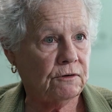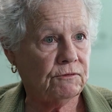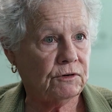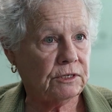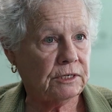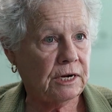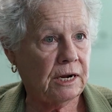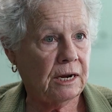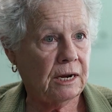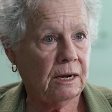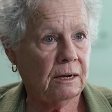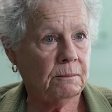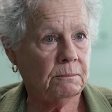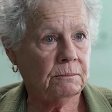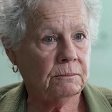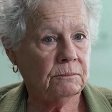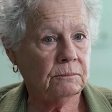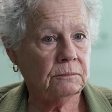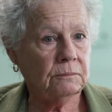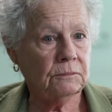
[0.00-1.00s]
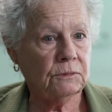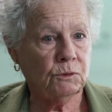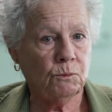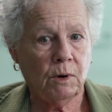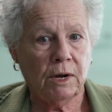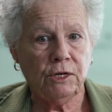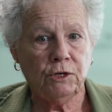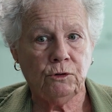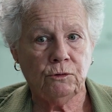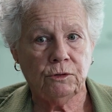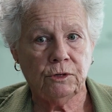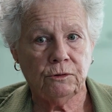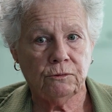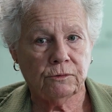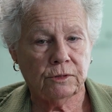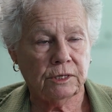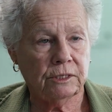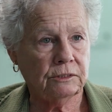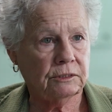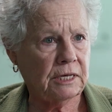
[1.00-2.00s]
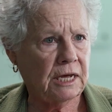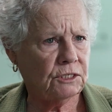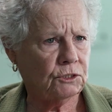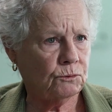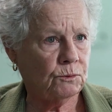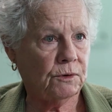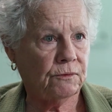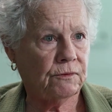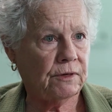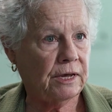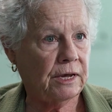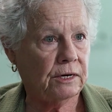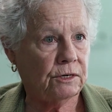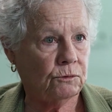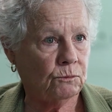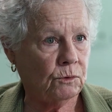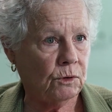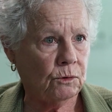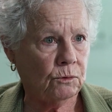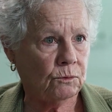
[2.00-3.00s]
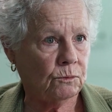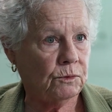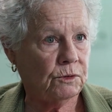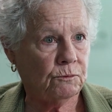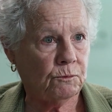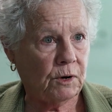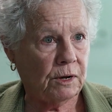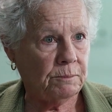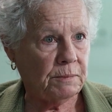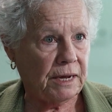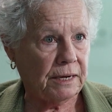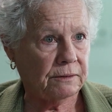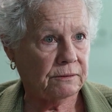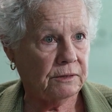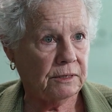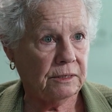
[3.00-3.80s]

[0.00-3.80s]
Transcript: over time. The way you do things. That's what they had to work with way back